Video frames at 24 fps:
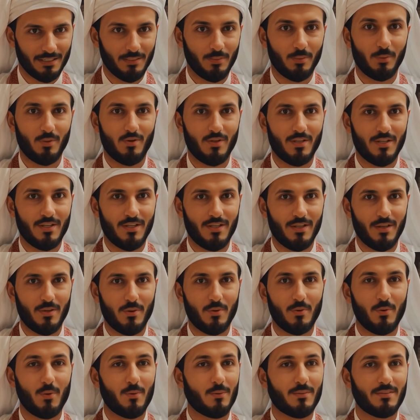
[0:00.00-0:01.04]
Or
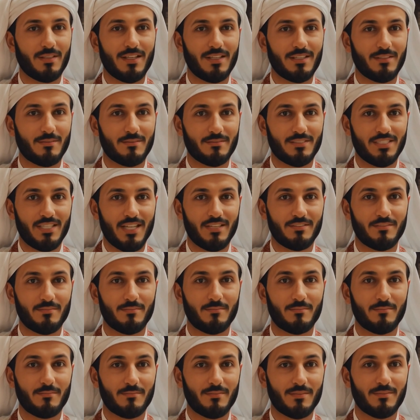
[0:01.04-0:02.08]
were they themselves
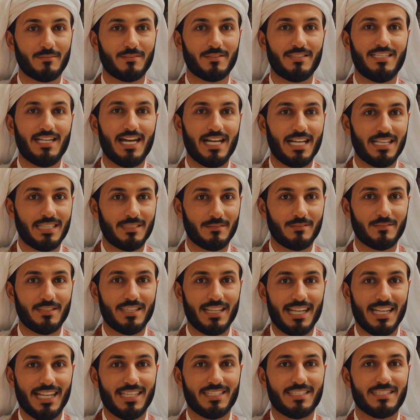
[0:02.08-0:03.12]
maybe unable to
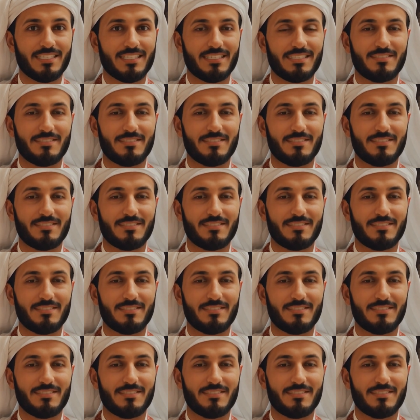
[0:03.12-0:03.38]
handle its